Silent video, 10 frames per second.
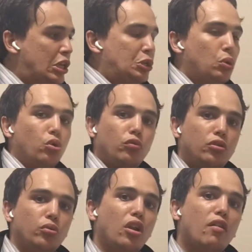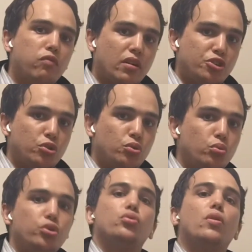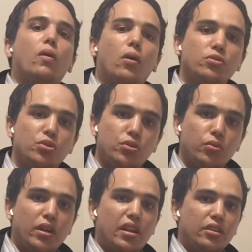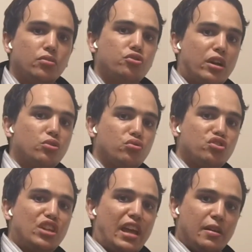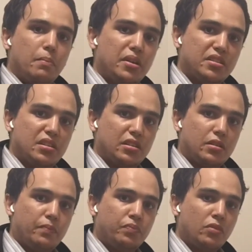you love what you do, you know how to do it, and you try to stay in business.